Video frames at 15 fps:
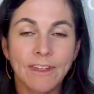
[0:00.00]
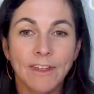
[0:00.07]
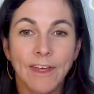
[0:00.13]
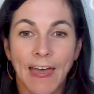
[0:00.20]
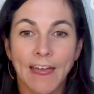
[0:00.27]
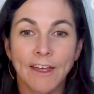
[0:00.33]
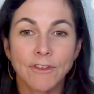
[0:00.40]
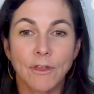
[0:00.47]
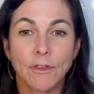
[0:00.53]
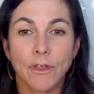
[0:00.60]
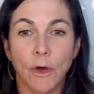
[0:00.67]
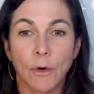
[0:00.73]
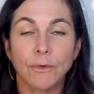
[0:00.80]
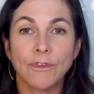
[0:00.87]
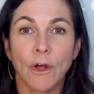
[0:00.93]
Okay, so
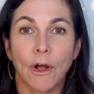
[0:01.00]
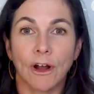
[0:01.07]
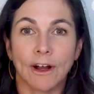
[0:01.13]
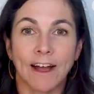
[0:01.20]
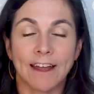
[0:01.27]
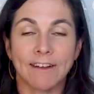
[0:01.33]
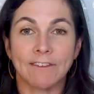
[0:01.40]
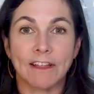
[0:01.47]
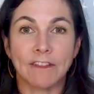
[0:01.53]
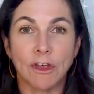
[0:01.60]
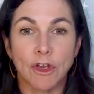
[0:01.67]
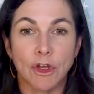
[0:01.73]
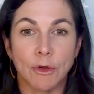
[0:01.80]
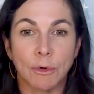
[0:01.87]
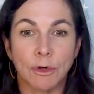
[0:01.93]
those are kind of the
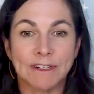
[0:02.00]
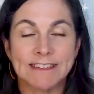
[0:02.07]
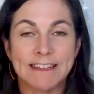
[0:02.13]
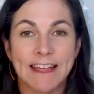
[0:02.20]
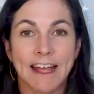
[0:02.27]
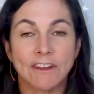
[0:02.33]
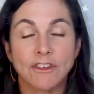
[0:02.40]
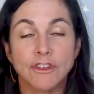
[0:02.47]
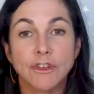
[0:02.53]
newborn signs.